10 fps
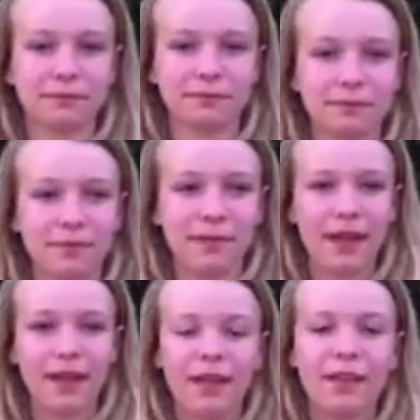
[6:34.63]
Go.
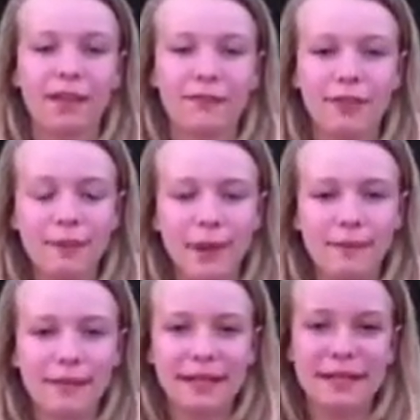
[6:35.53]
The Fifth
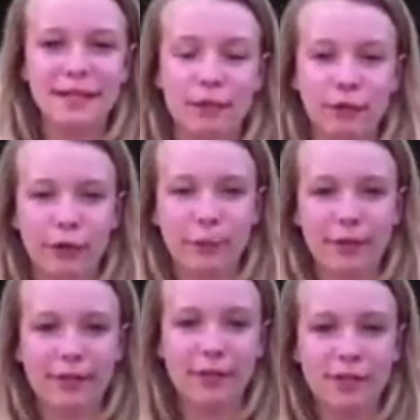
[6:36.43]
Amendment is
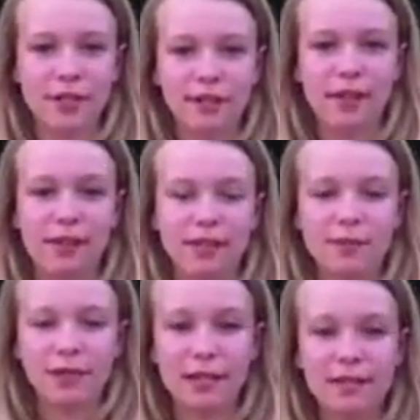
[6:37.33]
self-incrimination. This
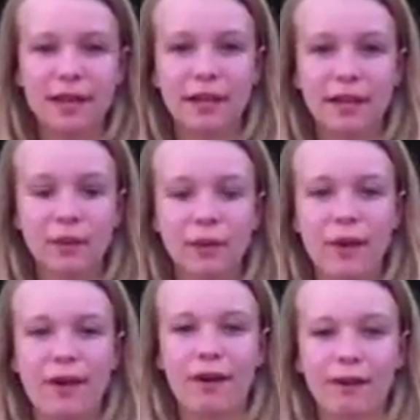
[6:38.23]
means that you
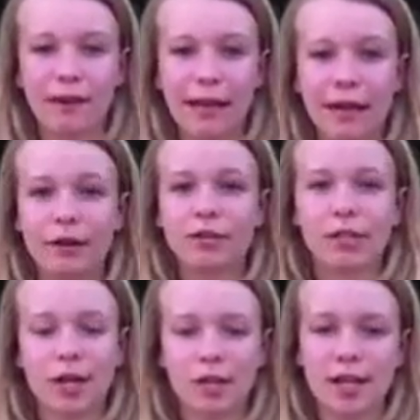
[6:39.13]
are allowed to
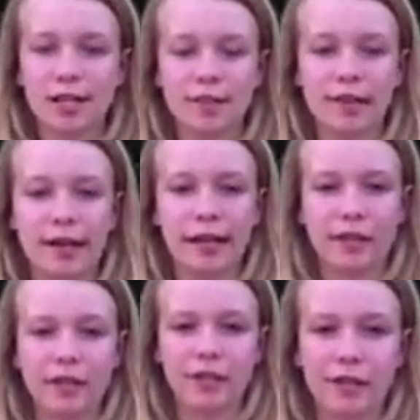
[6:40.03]
not testify
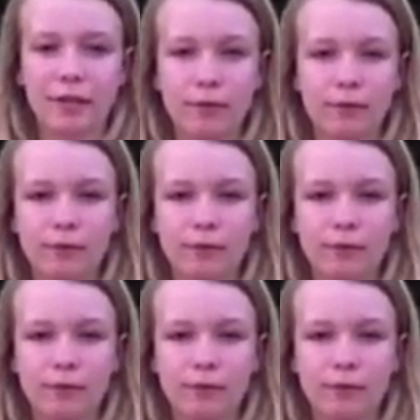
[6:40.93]
against yourself.